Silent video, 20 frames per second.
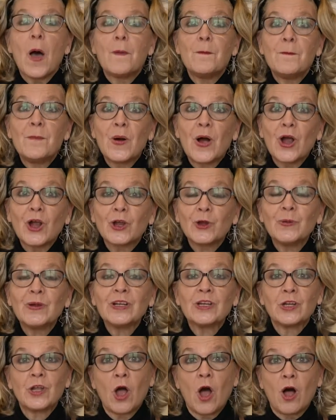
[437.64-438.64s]

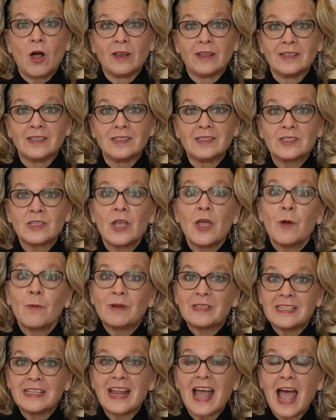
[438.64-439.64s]
Margaret Collins
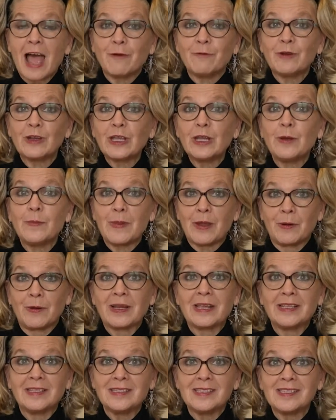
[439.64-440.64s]
was an
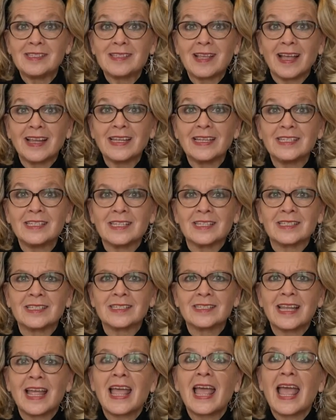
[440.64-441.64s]
African-American
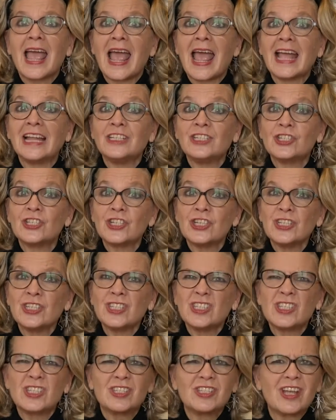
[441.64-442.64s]
scientist, and she
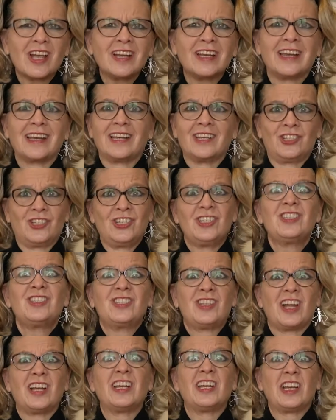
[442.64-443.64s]

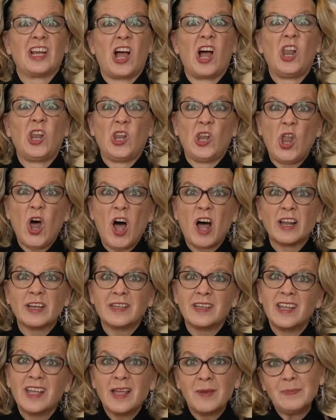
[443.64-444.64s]
studied a
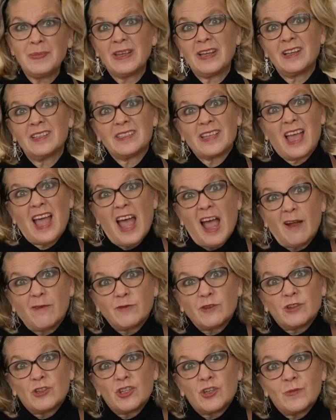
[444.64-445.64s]
lot, because
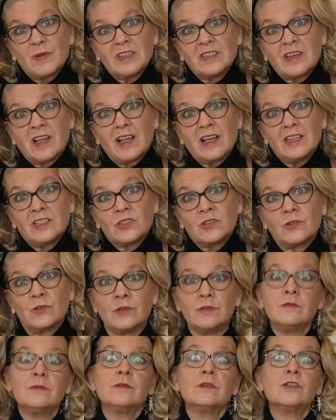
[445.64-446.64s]
after she went to high
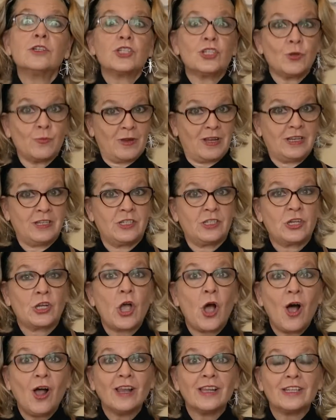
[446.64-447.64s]
school, she went to
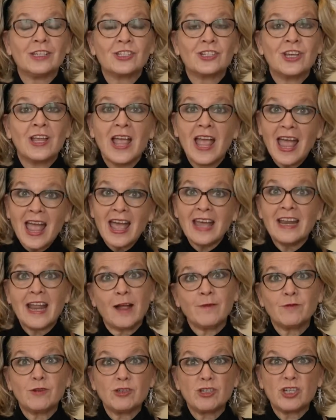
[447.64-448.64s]
college. And
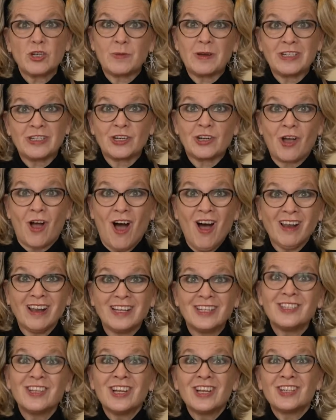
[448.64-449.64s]
after she went to
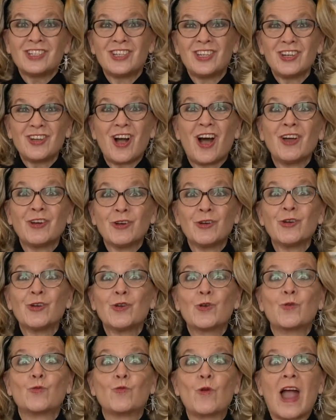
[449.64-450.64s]
college, she got her
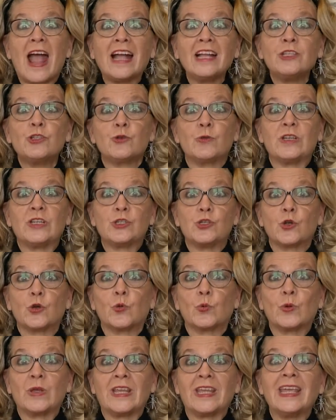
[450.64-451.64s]
graduate
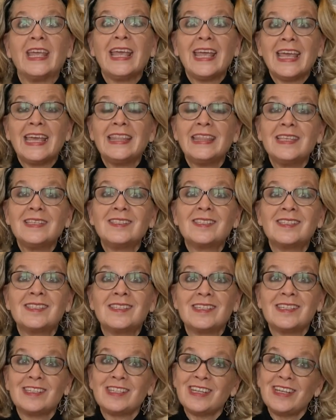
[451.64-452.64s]
degree in the
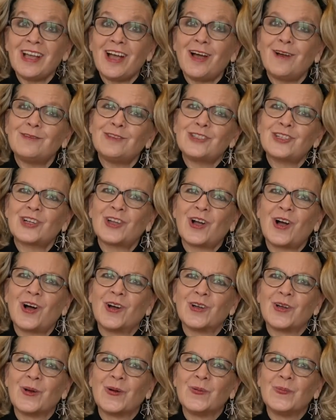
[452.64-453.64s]
city of
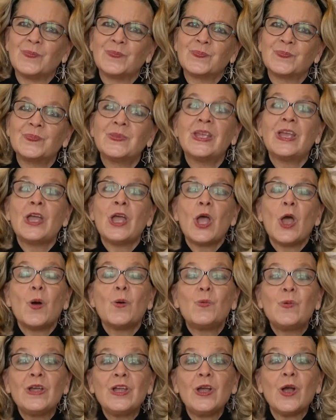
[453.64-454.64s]
Chicago.
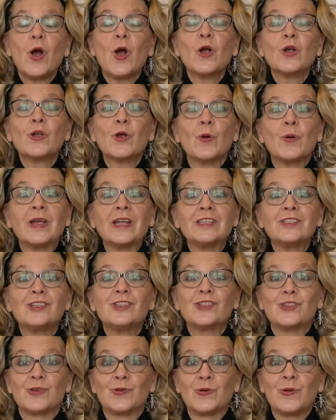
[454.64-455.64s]
We are going to
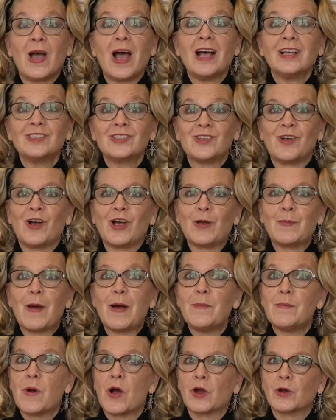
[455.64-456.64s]
do a song
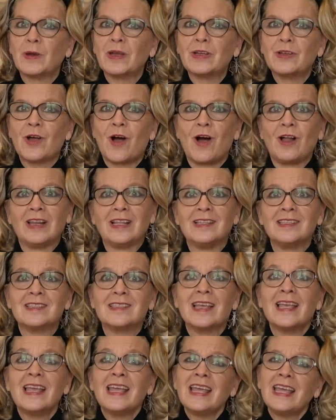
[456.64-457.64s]
about Margaret Collins
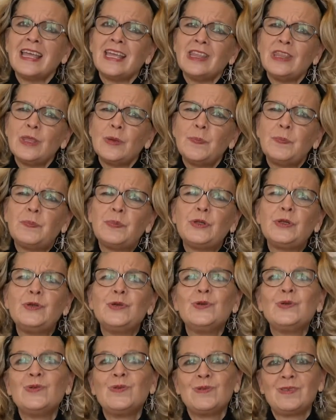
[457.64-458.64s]
in the
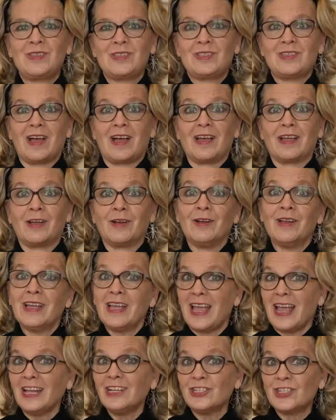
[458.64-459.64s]
blues style,
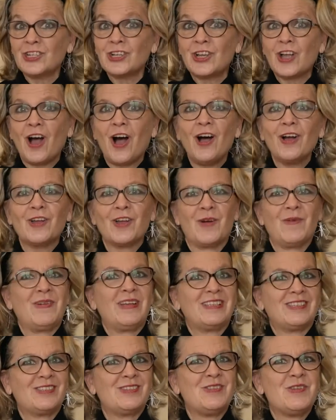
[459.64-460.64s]
and Chicago
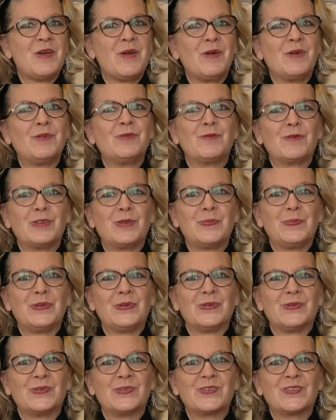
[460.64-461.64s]
is known for the
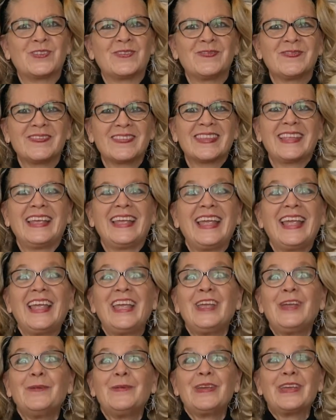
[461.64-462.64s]
blues.
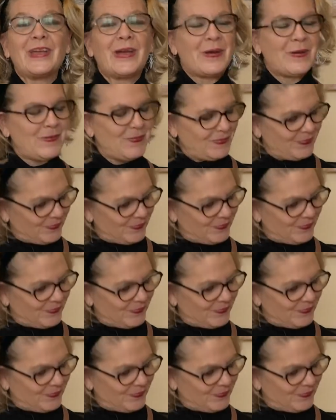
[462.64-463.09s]
Here we go.